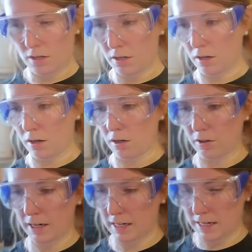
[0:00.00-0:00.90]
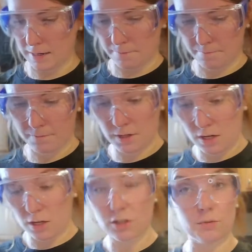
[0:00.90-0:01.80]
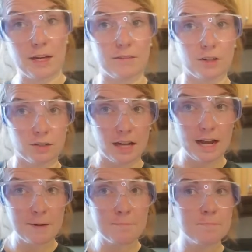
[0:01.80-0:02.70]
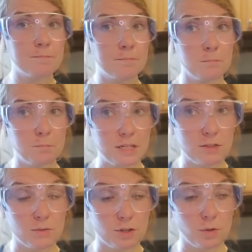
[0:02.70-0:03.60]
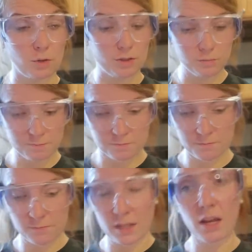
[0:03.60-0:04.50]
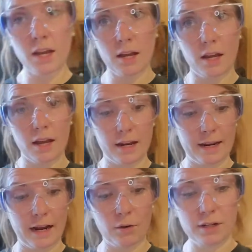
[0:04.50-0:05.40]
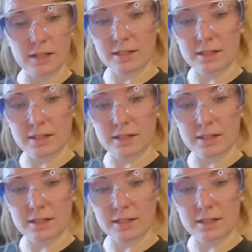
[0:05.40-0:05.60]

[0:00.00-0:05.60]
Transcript: Alrighty, So we have our lye mixed with our oil, and now it is